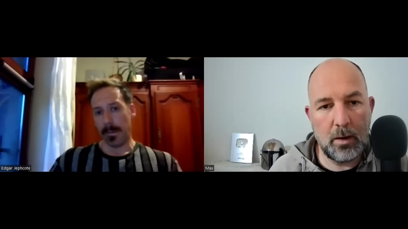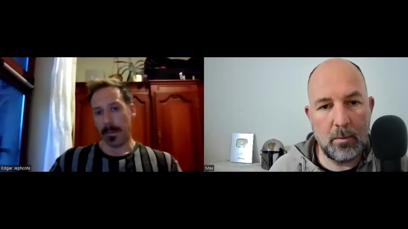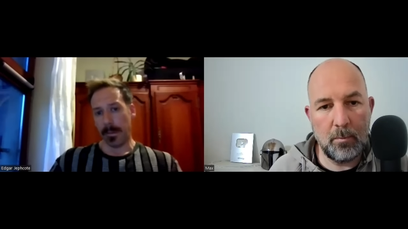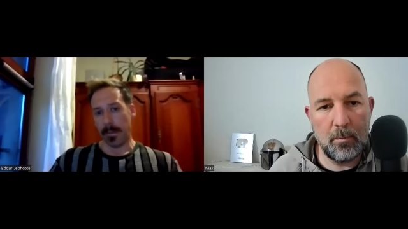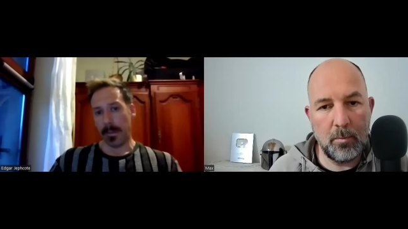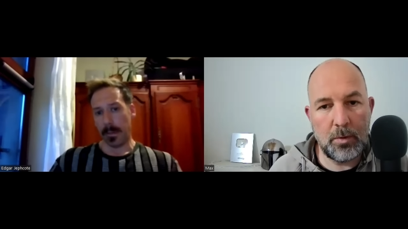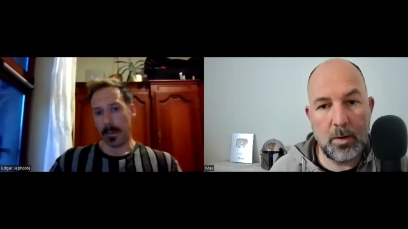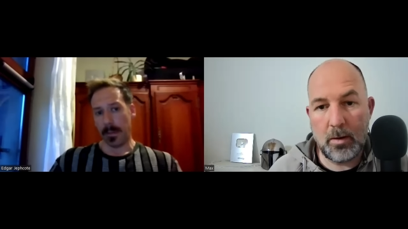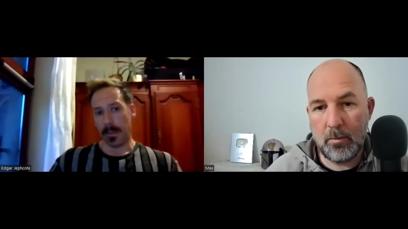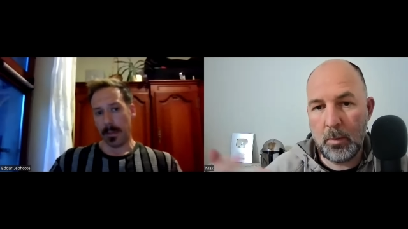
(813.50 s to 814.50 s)
Speaker 1: um,
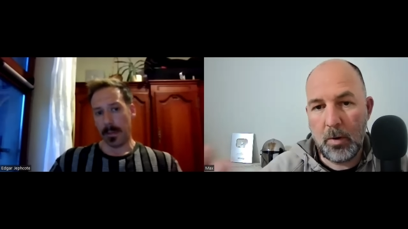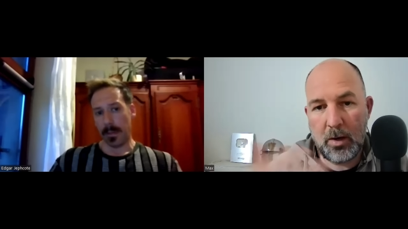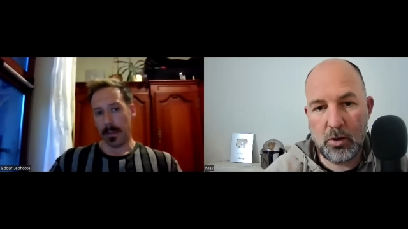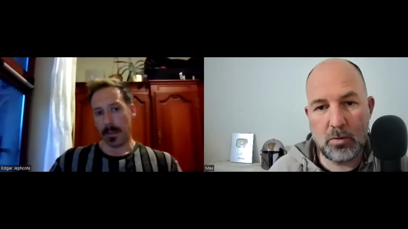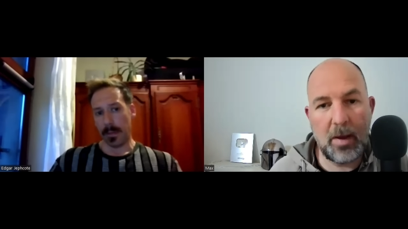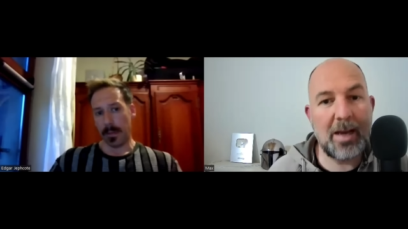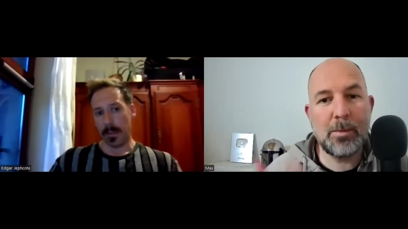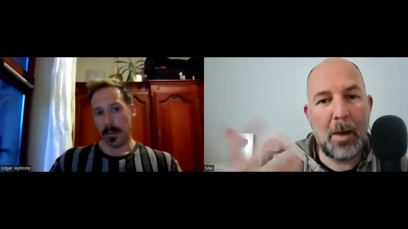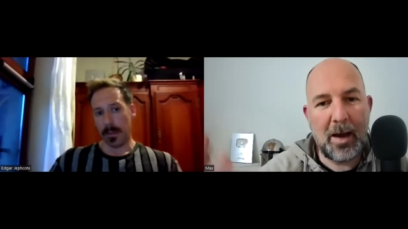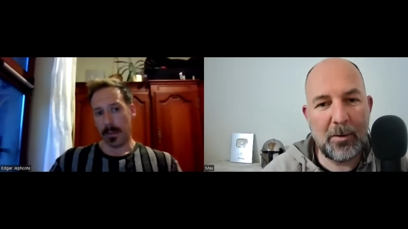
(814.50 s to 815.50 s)
the the British
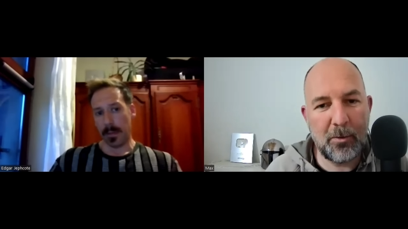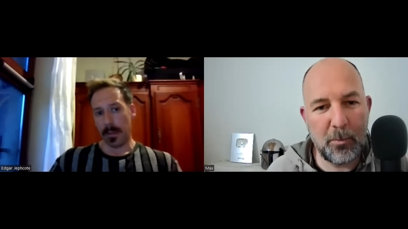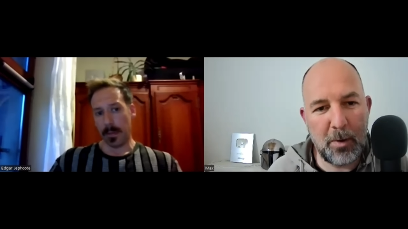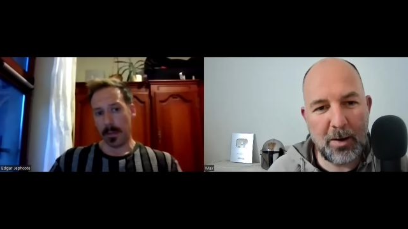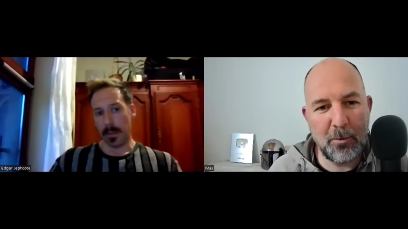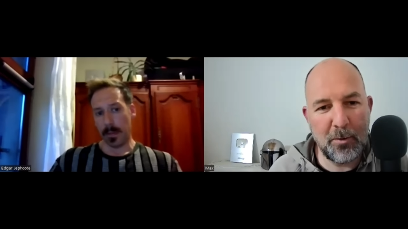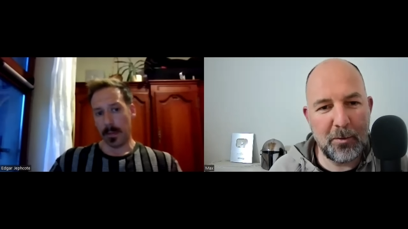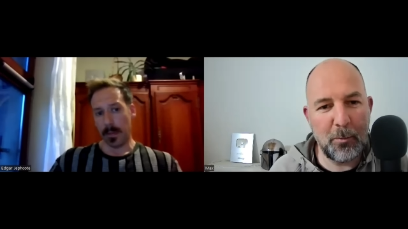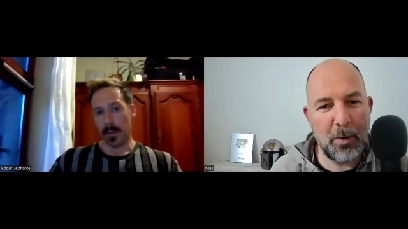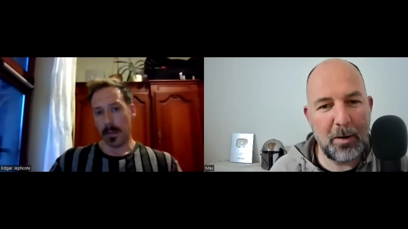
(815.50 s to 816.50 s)
expat or
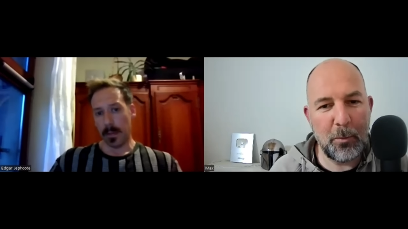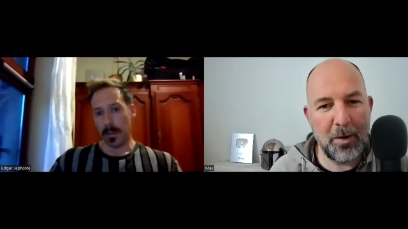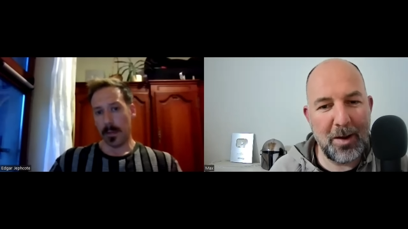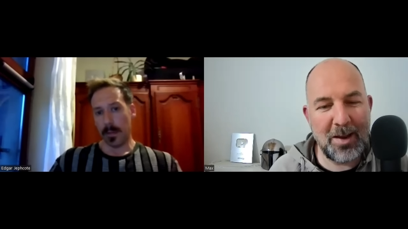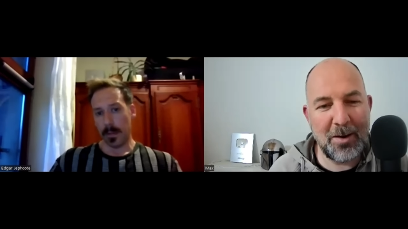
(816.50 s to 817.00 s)
migrant or whatever way